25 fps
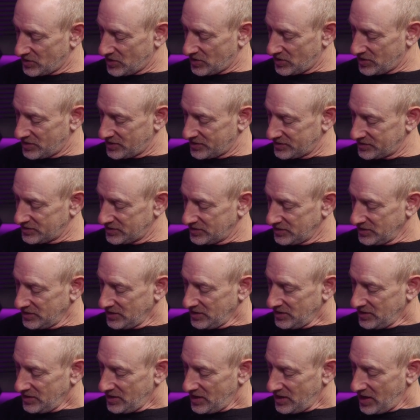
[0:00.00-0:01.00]
on
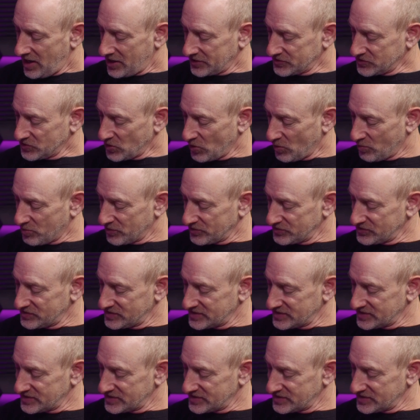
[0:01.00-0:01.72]
October